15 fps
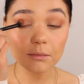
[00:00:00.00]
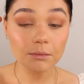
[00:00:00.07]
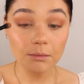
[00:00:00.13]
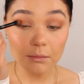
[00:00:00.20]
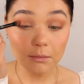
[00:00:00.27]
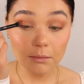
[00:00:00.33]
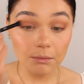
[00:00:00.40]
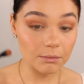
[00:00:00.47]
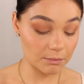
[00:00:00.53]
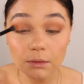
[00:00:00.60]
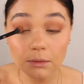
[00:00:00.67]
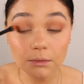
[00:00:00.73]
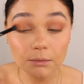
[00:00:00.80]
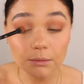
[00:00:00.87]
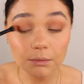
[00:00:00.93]

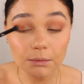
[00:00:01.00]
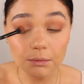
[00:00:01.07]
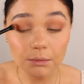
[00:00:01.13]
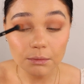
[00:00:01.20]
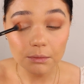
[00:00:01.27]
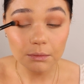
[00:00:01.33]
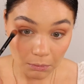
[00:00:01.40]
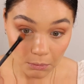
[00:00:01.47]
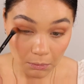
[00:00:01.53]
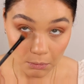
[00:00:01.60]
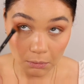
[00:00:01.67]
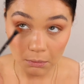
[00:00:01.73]
(no one is talking)